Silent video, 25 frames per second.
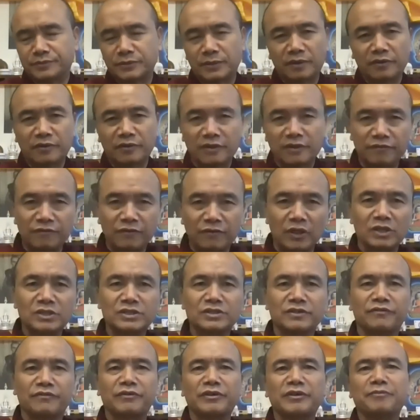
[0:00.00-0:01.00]
the
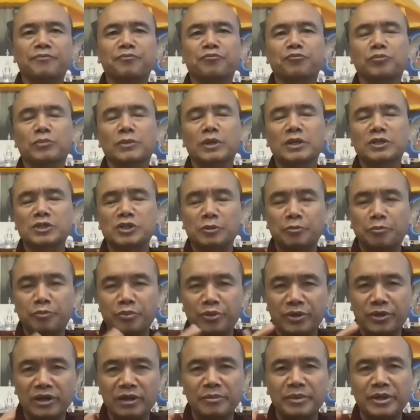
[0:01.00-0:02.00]
philosophy. So
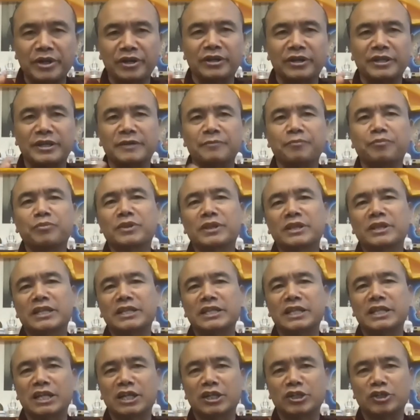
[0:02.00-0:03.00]
primarily the
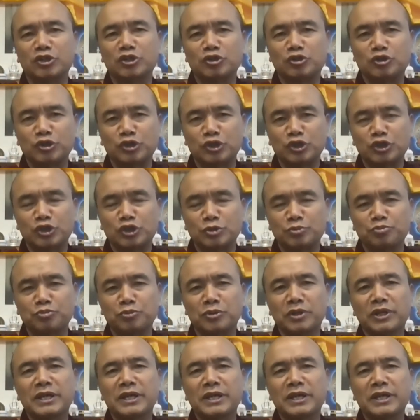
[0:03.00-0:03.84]
Nalanda tradition.